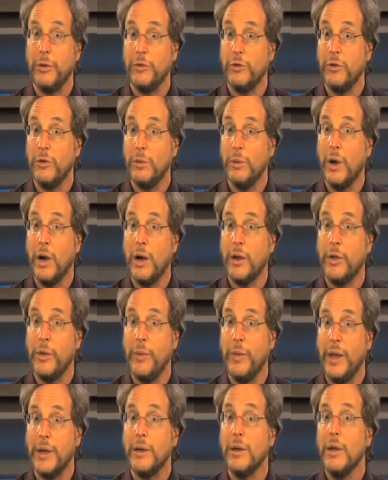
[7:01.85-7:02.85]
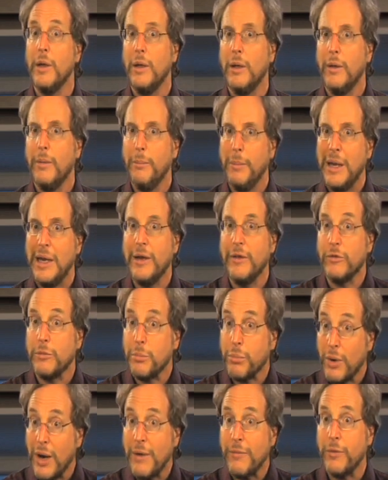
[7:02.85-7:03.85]
to argue that meat is
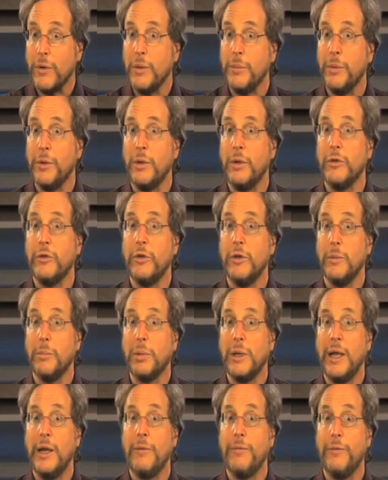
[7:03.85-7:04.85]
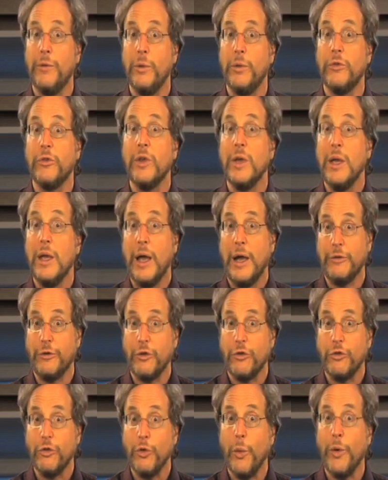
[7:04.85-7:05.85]
preferable to plant foods as a
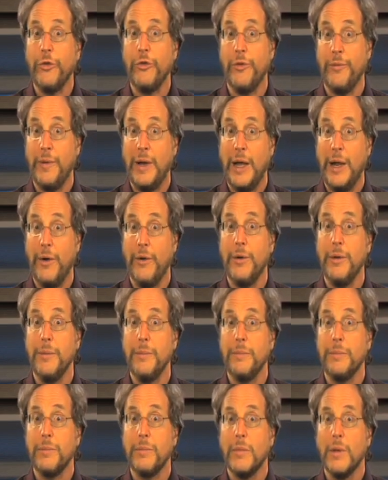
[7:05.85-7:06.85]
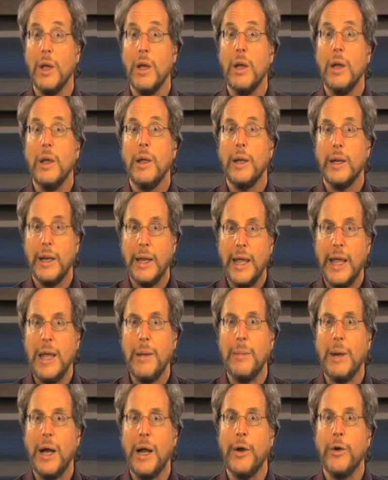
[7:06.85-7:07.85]
source of iron, heme
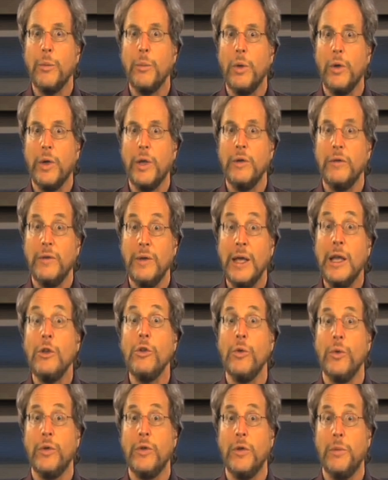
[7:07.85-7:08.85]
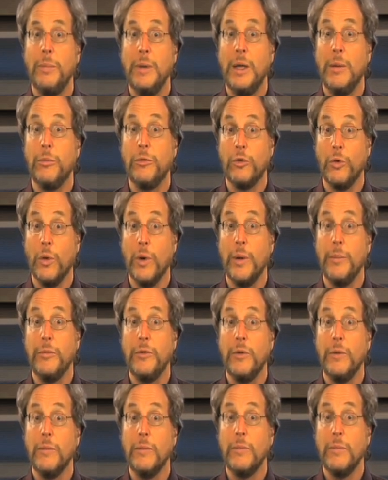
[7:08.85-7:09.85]
iron will continue to be absorbed
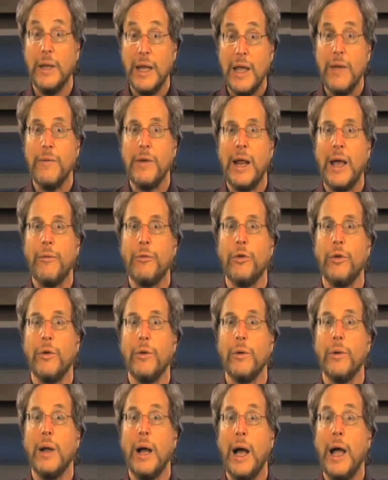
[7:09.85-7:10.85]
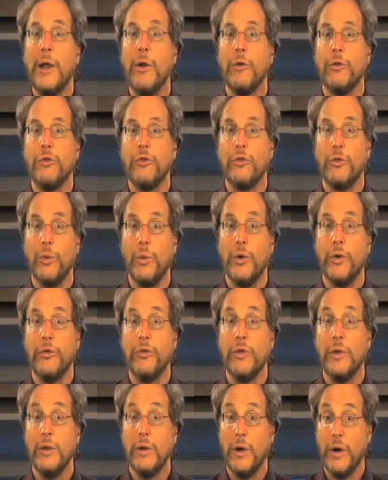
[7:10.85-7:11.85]
even after iron
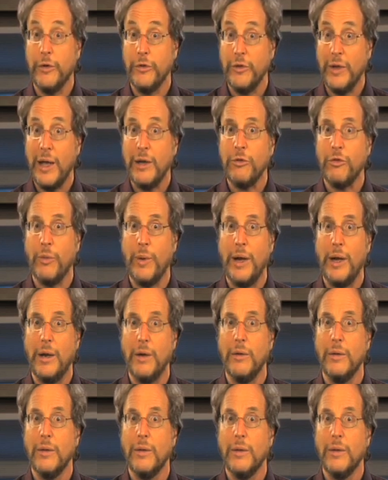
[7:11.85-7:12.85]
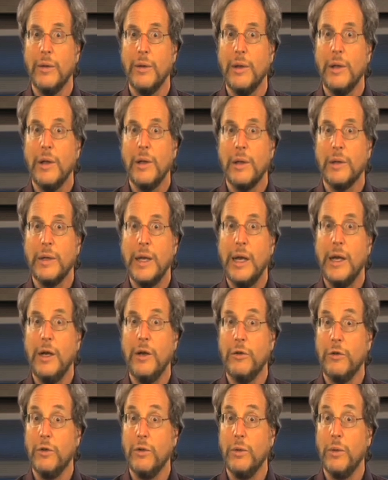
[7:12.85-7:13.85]
stores are saturated, leading
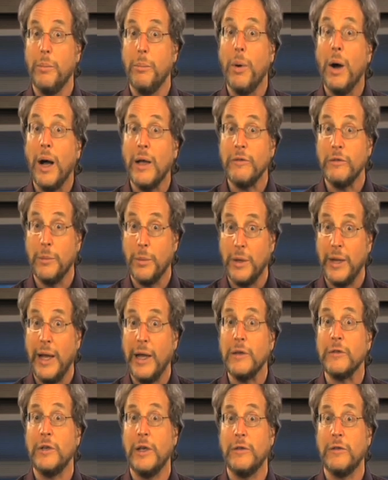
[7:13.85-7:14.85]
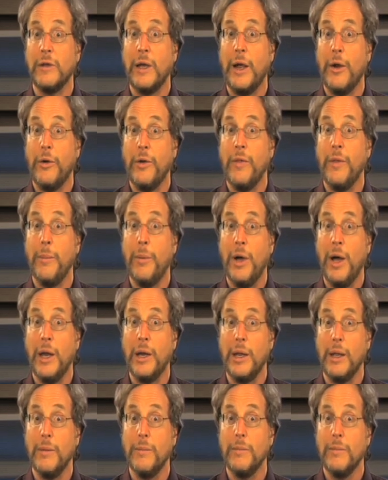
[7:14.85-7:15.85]
to possible excess iron in the
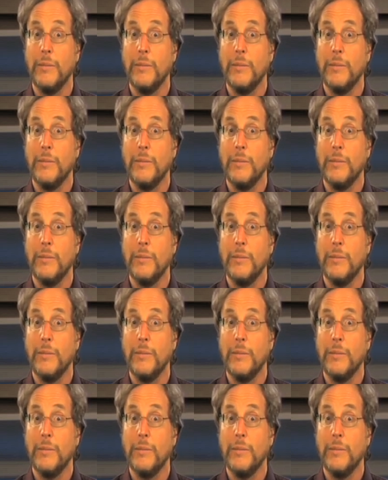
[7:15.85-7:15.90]
body.